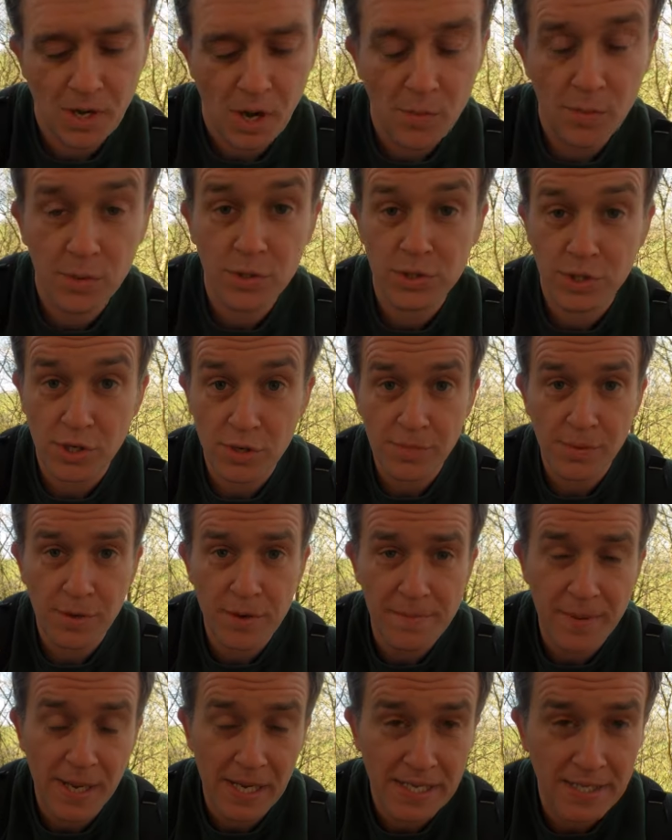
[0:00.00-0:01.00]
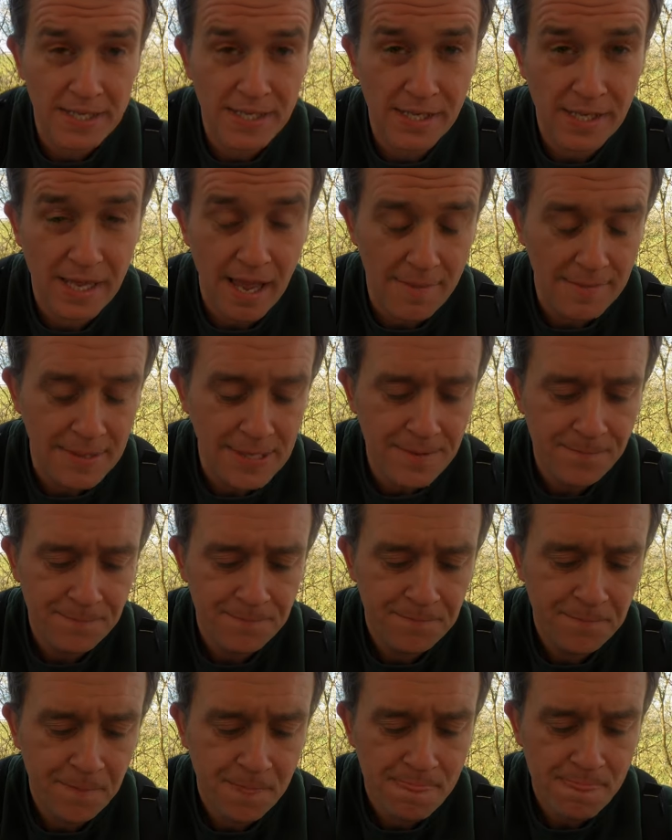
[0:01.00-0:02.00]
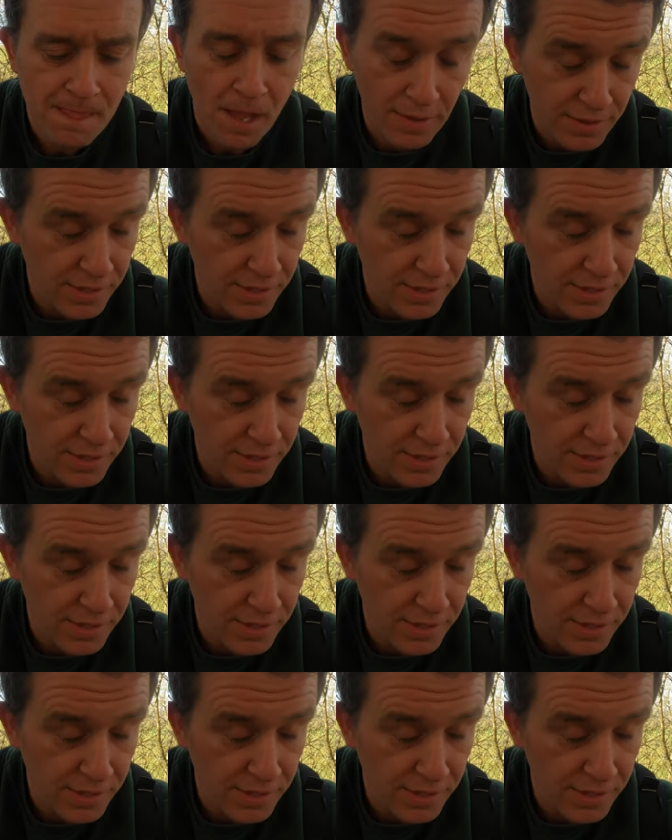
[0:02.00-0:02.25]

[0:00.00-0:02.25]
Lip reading: I was going to put it back into the cabin. I